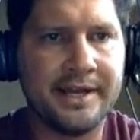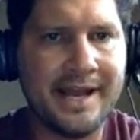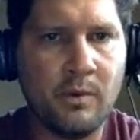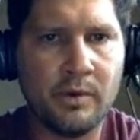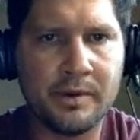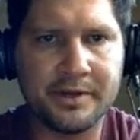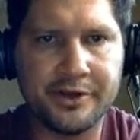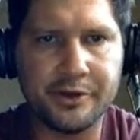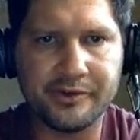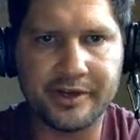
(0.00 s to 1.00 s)
Now what I'm going to
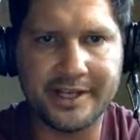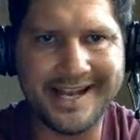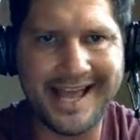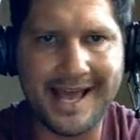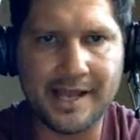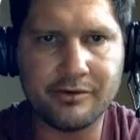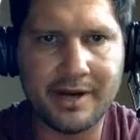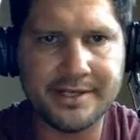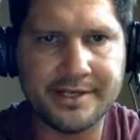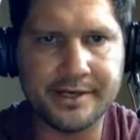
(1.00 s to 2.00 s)
do is I'm going to hit add
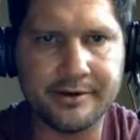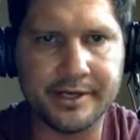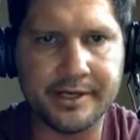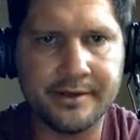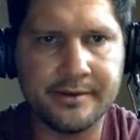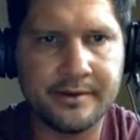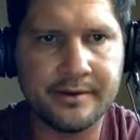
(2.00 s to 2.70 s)
criteria.